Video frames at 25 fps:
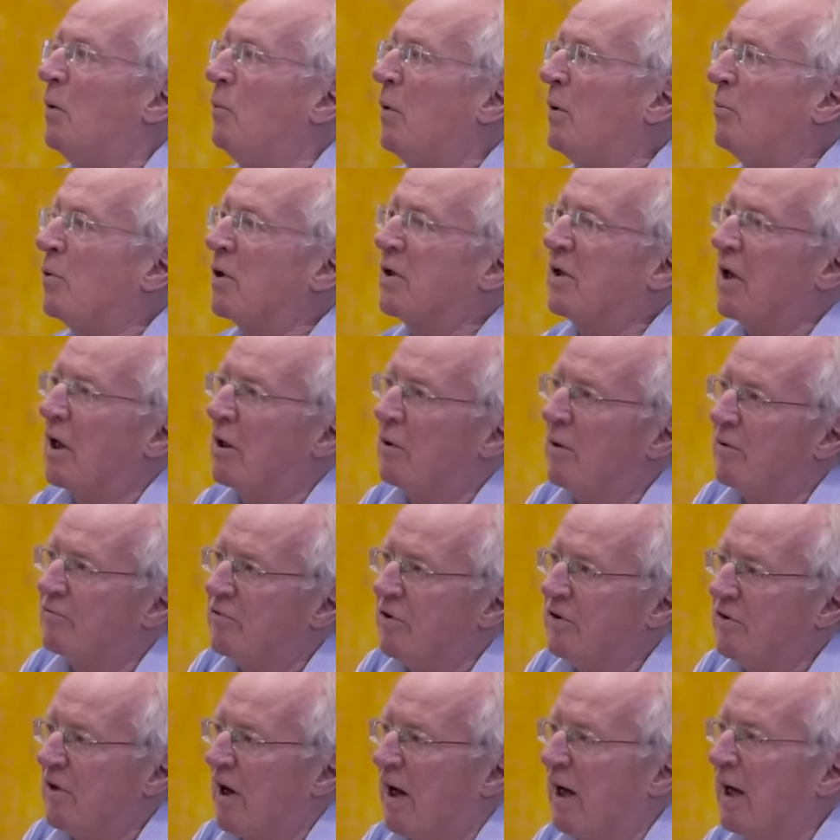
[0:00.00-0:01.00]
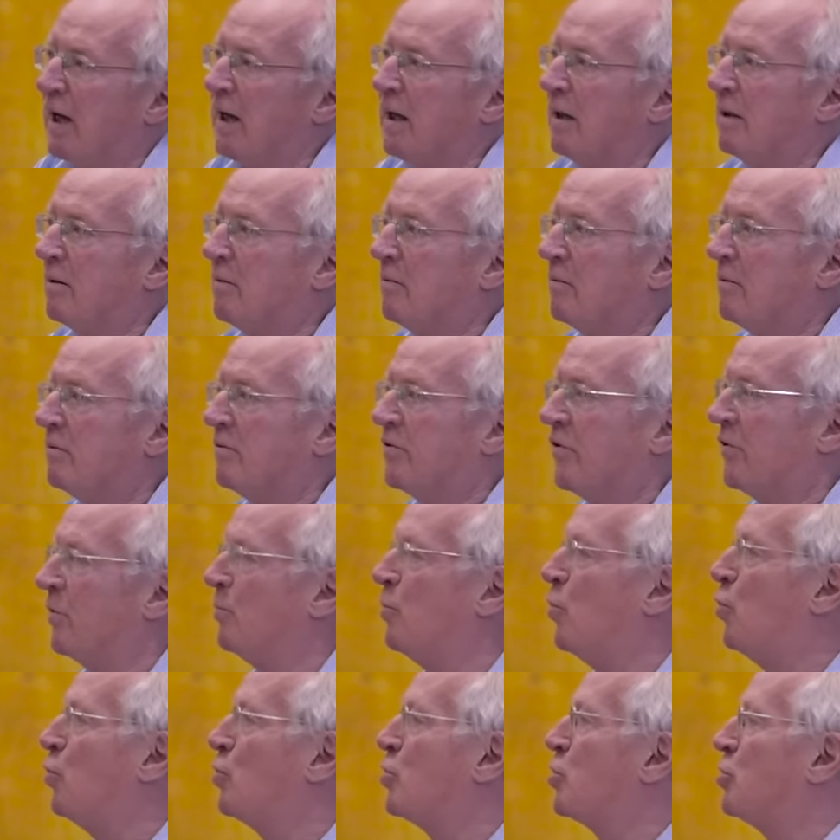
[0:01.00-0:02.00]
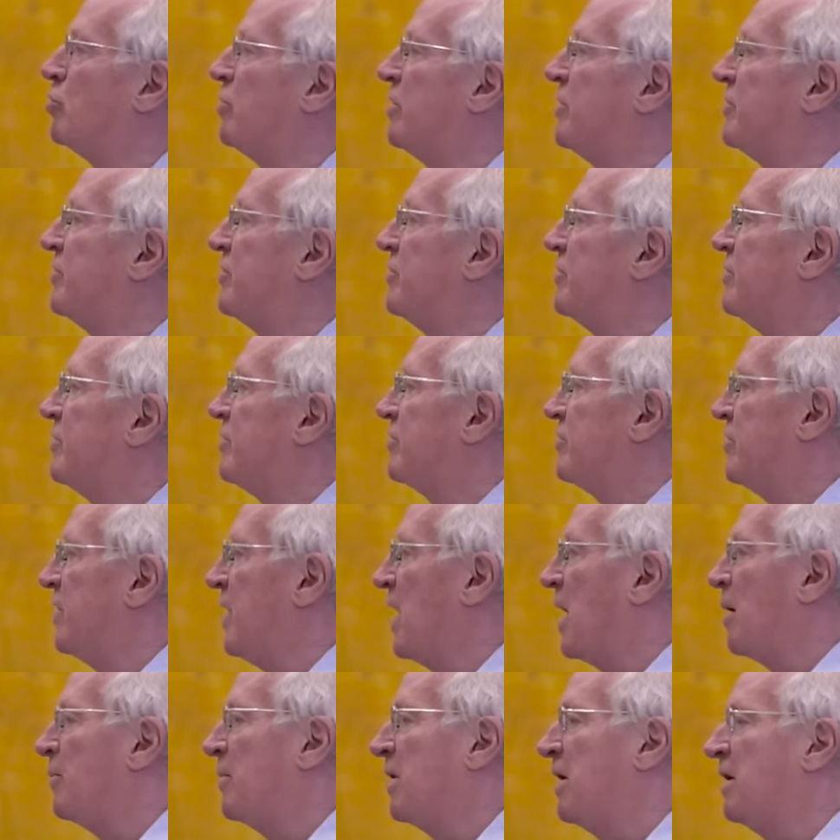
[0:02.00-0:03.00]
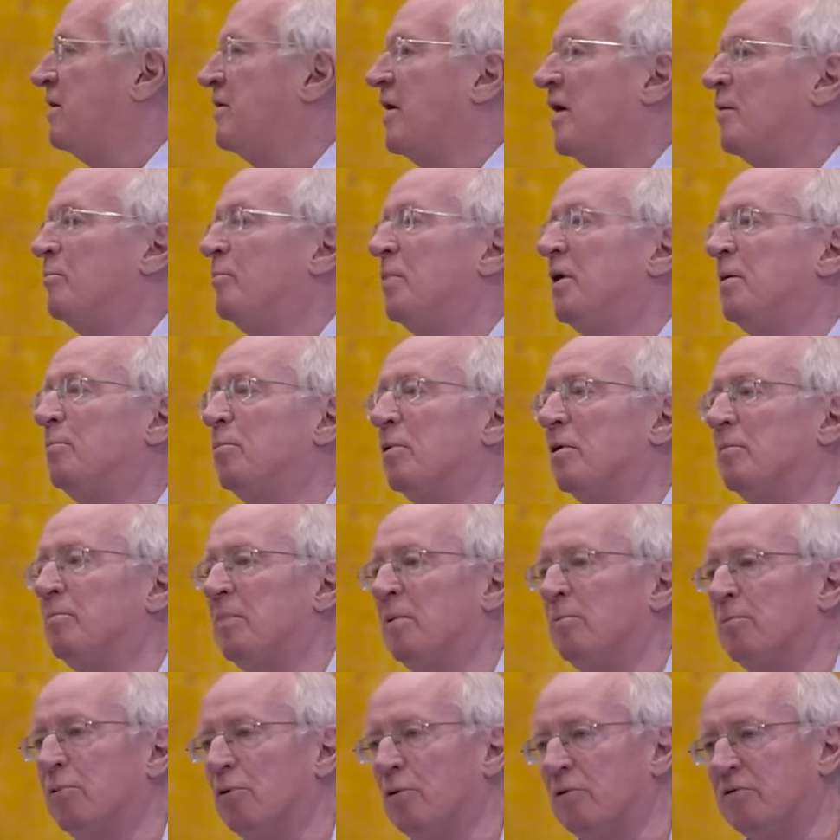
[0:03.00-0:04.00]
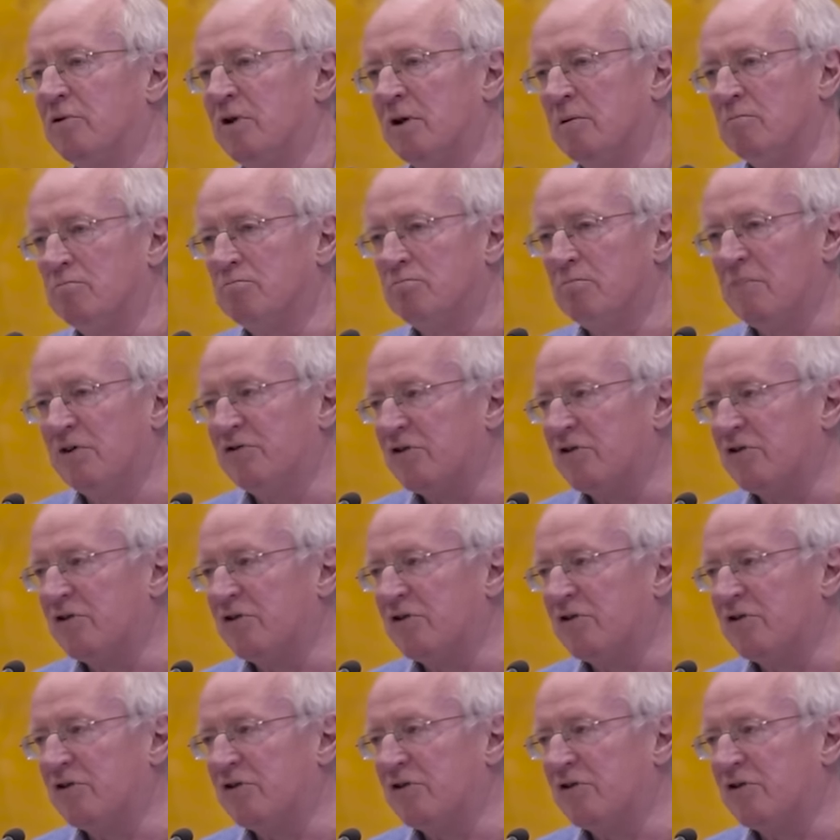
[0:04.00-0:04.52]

we would go every day to the mortuaries to see how many dead people had been brought in.